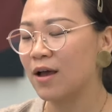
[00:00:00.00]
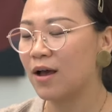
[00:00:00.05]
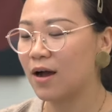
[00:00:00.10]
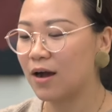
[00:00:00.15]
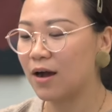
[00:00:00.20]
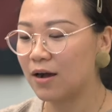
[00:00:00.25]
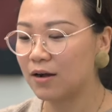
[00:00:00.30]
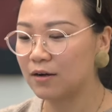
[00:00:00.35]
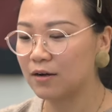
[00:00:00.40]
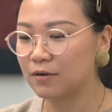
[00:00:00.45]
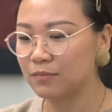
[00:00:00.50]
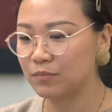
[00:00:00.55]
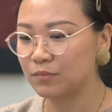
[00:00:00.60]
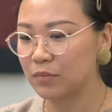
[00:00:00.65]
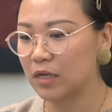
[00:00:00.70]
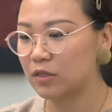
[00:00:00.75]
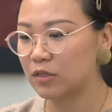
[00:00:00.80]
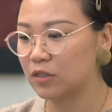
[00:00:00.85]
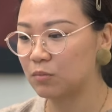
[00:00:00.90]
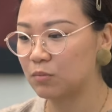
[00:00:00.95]

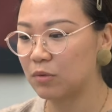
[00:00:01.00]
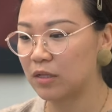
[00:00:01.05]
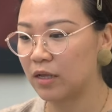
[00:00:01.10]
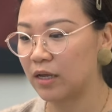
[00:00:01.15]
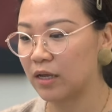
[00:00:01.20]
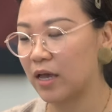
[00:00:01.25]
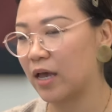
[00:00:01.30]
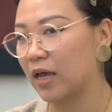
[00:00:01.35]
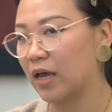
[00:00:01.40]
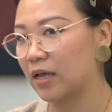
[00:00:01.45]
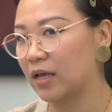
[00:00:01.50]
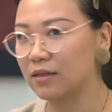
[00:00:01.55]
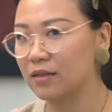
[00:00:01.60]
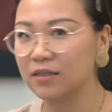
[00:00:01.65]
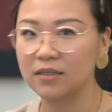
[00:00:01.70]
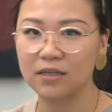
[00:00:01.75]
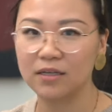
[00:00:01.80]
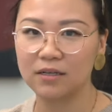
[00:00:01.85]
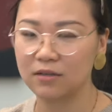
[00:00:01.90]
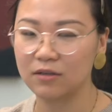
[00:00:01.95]
And just be like, hey,
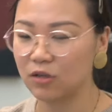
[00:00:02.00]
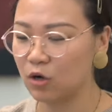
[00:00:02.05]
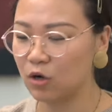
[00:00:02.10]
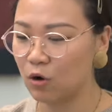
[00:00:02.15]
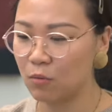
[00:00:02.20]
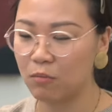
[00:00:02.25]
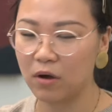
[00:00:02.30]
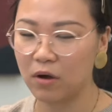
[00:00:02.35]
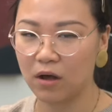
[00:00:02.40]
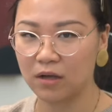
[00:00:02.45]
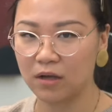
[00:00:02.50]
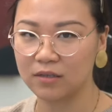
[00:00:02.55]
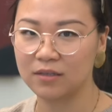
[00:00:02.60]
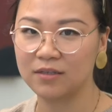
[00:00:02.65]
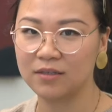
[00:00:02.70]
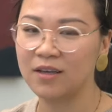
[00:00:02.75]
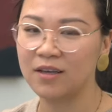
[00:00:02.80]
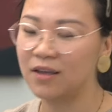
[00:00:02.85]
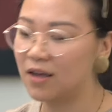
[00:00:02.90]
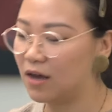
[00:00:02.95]
listen, boss,